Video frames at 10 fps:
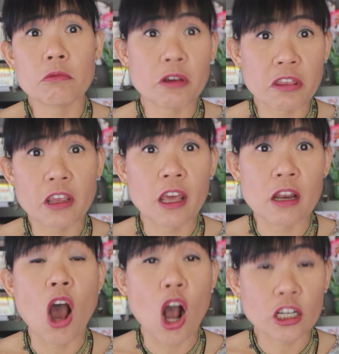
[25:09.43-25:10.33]
with
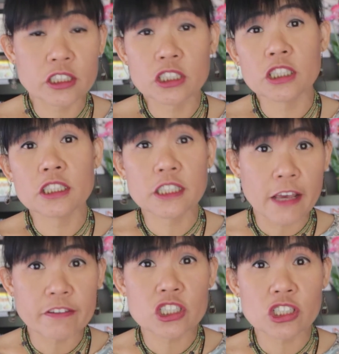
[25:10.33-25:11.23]
an oxygen
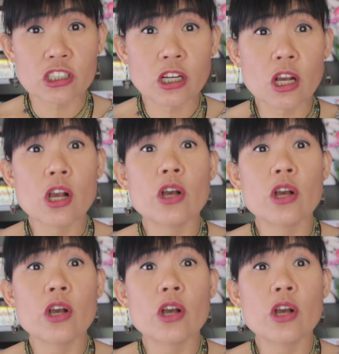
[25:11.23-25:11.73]
scavenger,